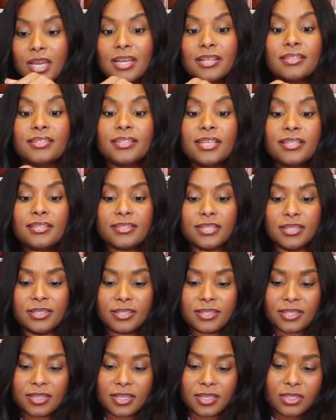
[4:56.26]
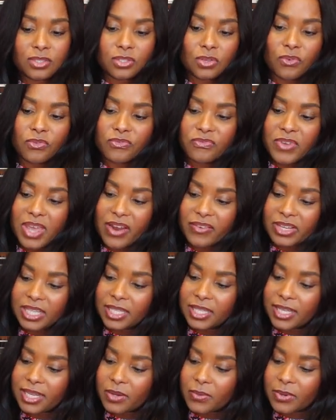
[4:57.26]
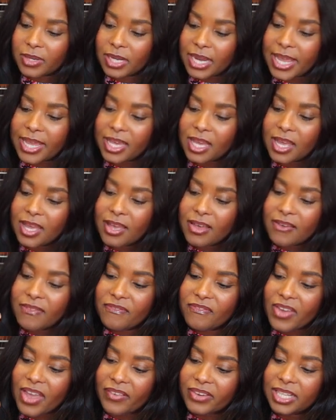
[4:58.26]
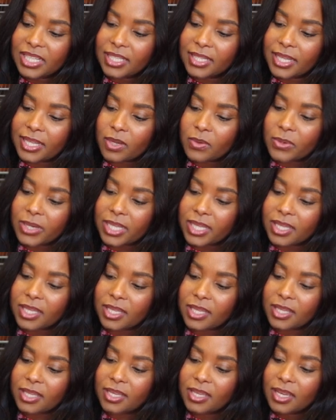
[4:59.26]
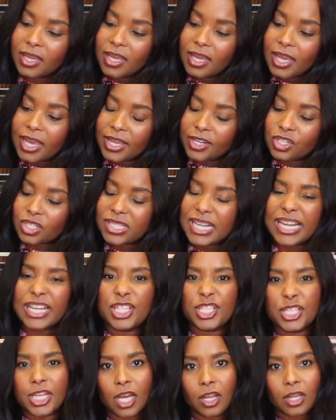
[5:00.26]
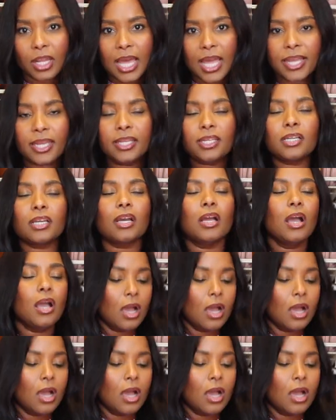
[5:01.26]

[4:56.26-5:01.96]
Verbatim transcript: consistency, so very liquid, like very liquidy and just like gel-like.